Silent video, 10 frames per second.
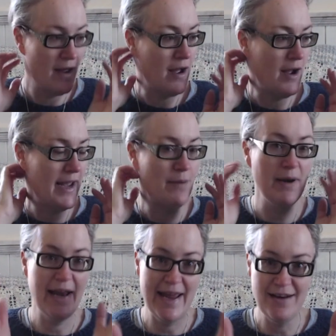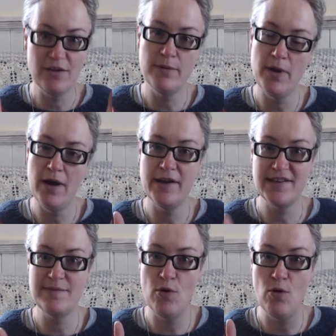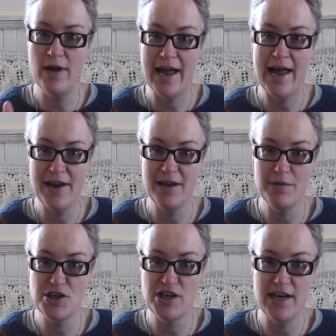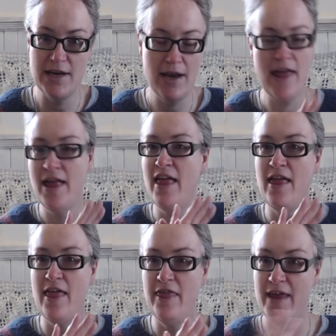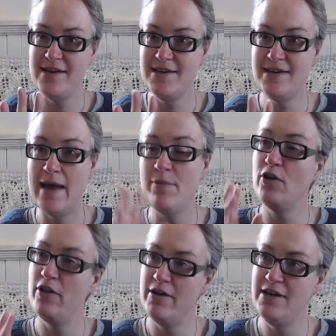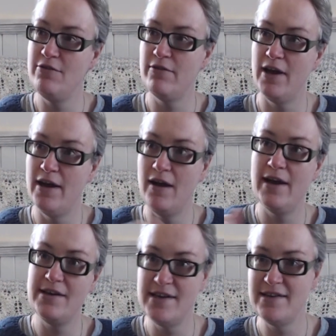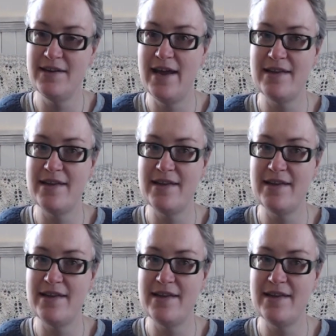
I had planned on buying a small carding machine. That didn't happen, although I tested out